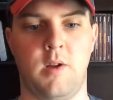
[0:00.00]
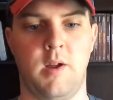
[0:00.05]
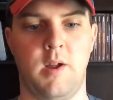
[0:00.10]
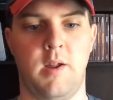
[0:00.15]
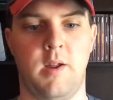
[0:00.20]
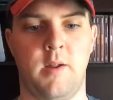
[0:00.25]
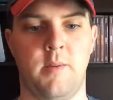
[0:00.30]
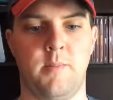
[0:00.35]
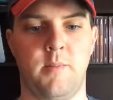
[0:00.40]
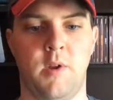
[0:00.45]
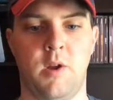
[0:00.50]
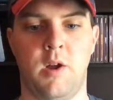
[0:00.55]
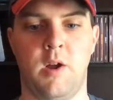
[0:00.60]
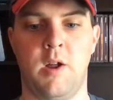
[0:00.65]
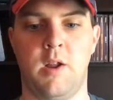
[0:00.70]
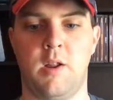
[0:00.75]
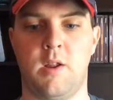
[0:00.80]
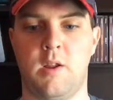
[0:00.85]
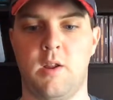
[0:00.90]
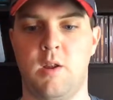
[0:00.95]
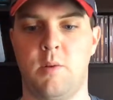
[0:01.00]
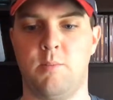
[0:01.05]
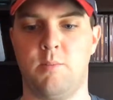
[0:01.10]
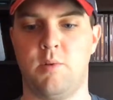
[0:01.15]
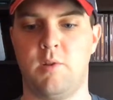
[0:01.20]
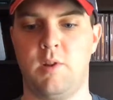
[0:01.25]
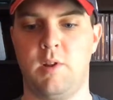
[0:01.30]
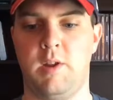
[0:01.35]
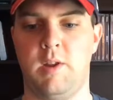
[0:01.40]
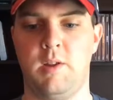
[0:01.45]
I am not
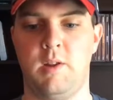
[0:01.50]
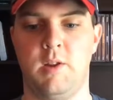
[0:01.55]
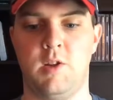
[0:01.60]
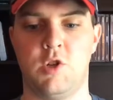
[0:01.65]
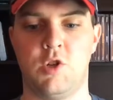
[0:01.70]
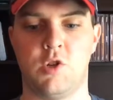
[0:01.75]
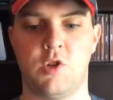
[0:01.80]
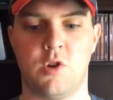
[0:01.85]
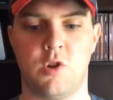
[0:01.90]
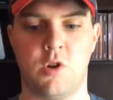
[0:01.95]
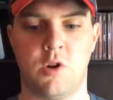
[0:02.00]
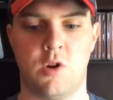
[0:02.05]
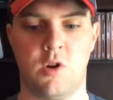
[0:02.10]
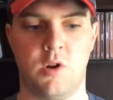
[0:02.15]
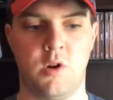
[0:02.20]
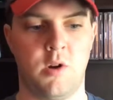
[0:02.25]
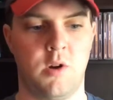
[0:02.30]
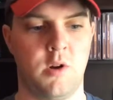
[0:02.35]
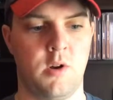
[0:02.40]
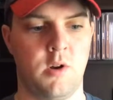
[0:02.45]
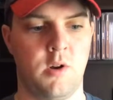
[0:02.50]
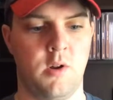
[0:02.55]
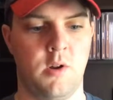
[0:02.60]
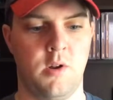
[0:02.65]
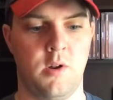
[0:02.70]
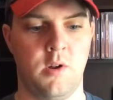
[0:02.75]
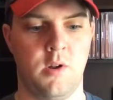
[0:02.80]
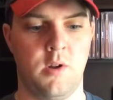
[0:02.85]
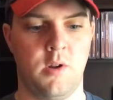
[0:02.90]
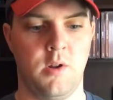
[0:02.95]
completely sure.
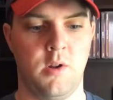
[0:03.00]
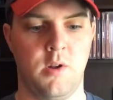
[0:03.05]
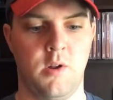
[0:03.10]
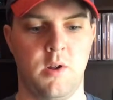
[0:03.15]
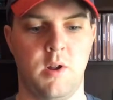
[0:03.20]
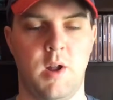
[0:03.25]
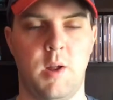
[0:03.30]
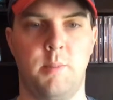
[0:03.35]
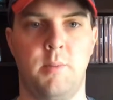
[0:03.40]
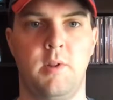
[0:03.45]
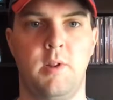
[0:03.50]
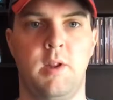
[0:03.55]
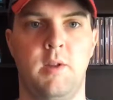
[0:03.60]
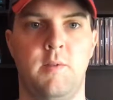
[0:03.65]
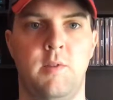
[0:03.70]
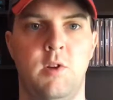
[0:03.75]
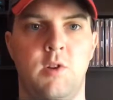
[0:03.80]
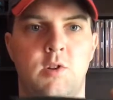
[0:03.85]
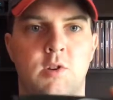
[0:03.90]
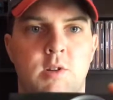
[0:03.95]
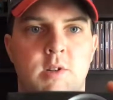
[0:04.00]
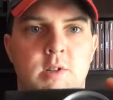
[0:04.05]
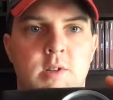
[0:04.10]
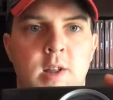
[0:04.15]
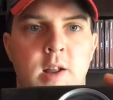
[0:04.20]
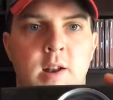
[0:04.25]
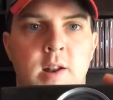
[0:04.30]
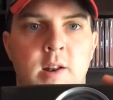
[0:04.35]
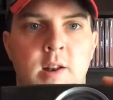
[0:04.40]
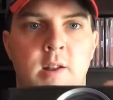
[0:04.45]
I believe you just
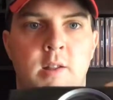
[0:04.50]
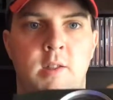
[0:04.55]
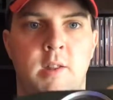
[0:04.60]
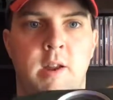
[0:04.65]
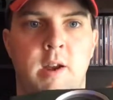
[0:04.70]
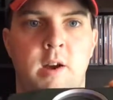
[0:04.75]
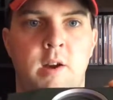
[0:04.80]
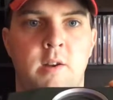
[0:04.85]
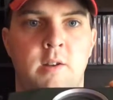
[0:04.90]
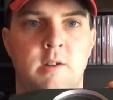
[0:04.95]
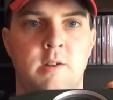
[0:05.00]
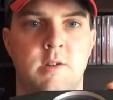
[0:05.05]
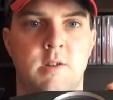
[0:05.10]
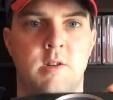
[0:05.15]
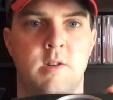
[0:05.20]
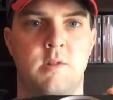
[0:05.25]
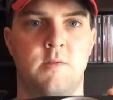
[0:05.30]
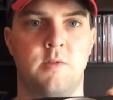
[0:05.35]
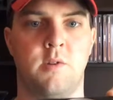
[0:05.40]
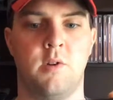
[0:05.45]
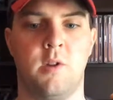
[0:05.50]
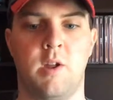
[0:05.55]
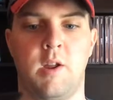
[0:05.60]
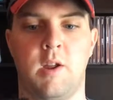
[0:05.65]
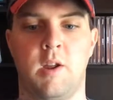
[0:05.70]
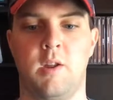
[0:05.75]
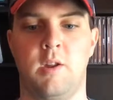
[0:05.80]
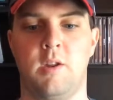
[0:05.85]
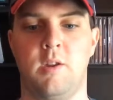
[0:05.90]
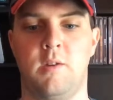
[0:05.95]
set it in there, and this is for
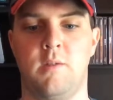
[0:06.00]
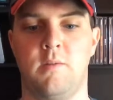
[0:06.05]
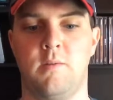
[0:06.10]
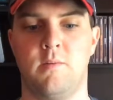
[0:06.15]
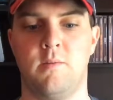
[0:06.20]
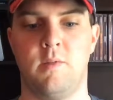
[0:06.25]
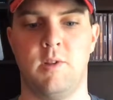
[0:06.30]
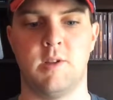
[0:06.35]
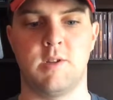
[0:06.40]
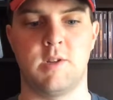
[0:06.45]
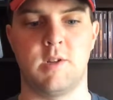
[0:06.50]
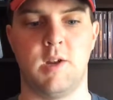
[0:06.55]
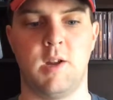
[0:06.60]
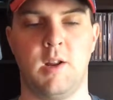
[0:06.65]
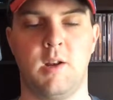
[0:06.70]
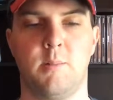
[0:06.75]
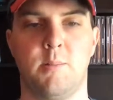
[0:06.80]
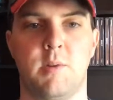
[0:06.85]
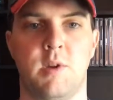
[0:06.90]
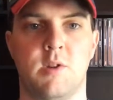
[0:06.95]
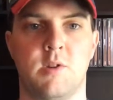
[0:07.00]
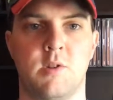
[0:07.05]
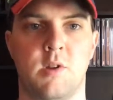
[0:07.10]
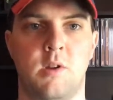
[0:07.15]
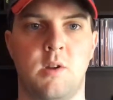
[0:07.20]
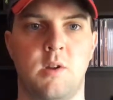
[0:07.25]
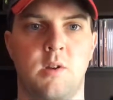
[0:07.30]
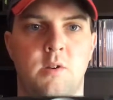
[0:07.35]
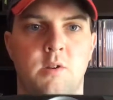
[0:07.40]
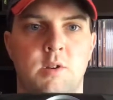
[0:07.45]
like listening to
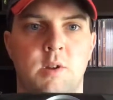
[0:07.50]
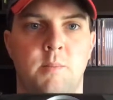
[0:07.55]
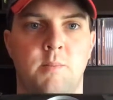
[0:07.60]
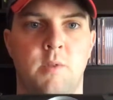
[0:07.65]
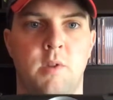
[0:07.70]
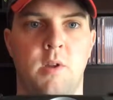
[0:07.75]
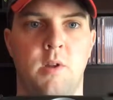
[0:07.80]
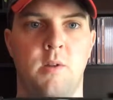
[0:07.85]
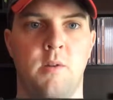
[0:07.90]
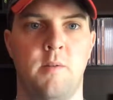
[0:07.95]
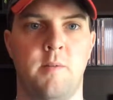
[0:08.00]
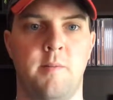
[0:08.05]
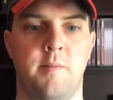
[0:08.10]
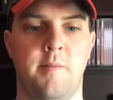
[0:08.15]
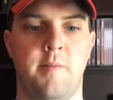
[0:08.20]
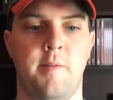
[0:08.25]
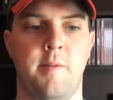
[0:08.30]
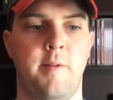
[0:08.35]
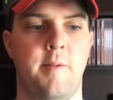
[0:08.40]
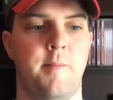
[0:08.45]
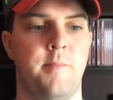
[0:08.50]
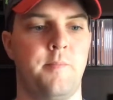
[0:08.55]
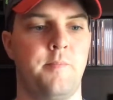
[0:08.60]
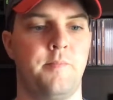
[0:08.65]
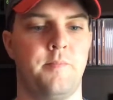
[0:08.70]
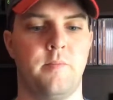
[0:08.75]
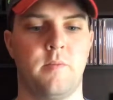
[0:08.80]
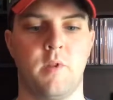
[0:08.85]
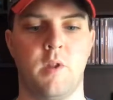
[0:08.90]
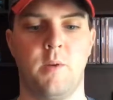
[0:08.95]
music or something. But
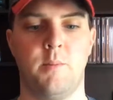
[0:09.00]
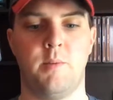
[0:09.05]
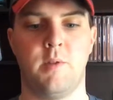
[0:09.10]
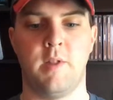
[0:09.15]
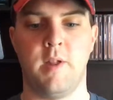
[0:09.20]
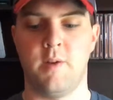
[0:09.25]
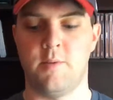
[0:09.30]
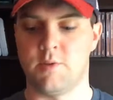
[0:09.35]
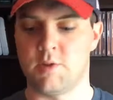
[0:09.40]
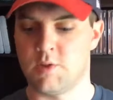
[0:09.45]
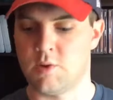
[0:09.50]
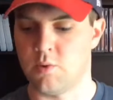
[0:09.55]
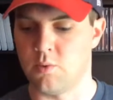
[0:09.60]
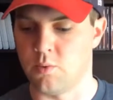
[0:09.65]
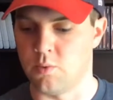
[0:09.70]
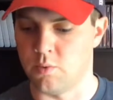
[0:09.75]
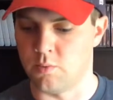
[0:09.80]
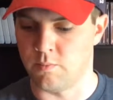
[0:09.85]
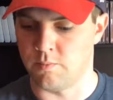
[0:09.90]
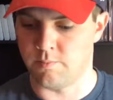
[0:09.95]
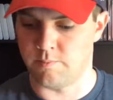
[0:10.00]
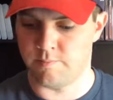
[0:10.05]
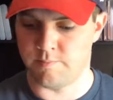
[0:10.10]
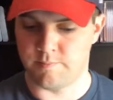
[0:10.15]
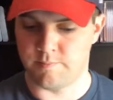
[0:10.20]
that was cool.